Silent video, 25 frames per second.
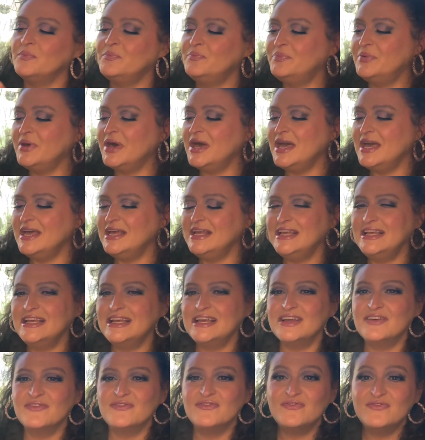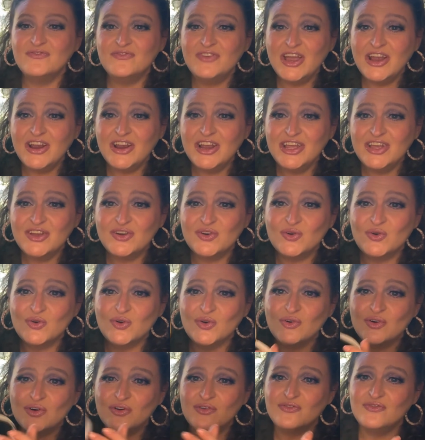But very
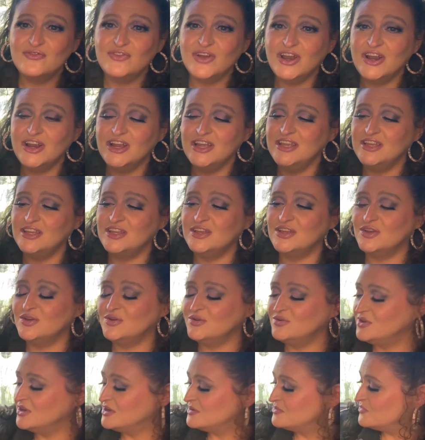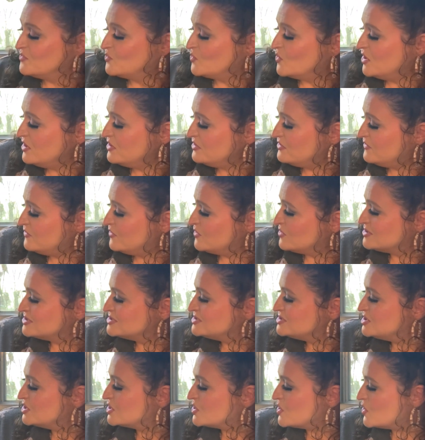cool, very cute, wonderful
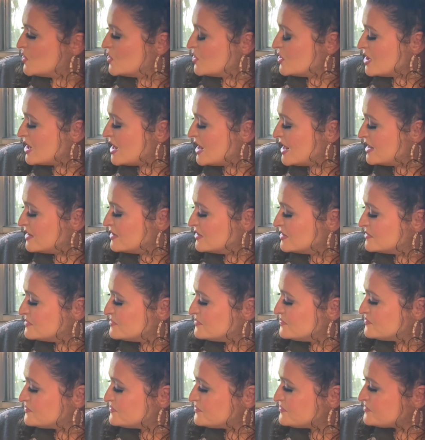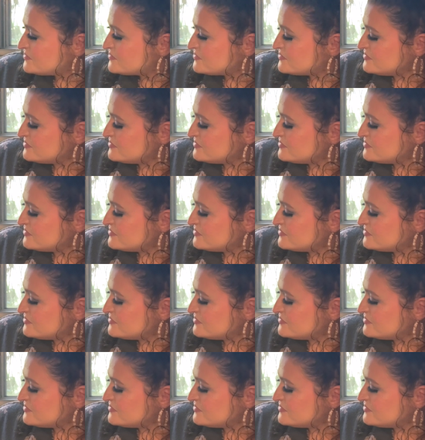decor item.